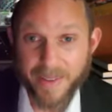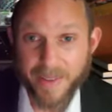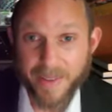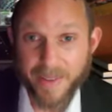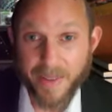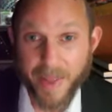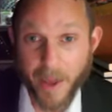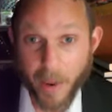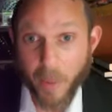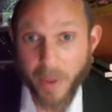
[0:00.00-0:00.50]

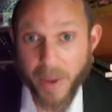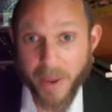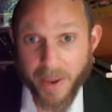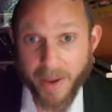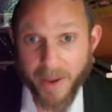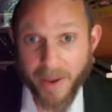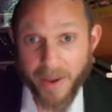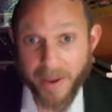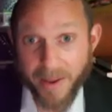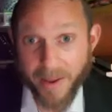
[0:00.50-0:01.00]
that
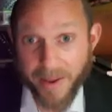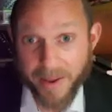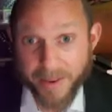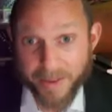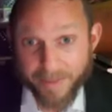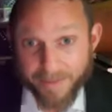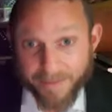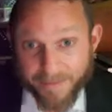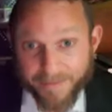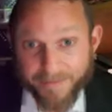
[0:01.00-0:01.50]
we
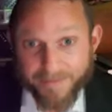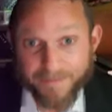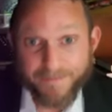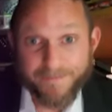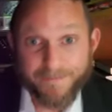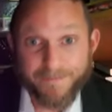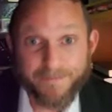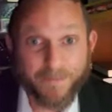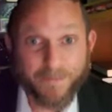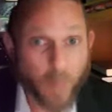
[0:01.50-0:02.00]

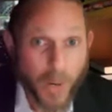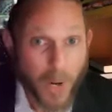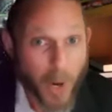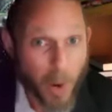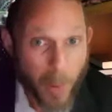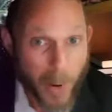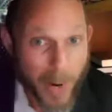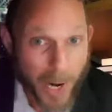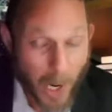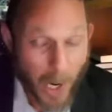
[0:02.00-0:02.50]
don't
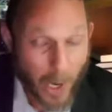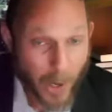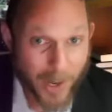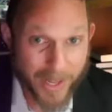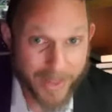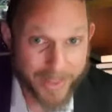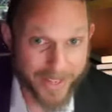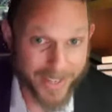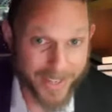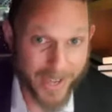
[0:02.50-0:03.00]
want to look
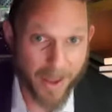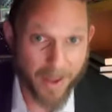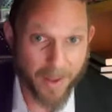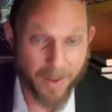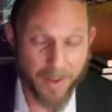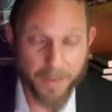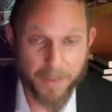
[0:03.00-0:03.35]
at the scale.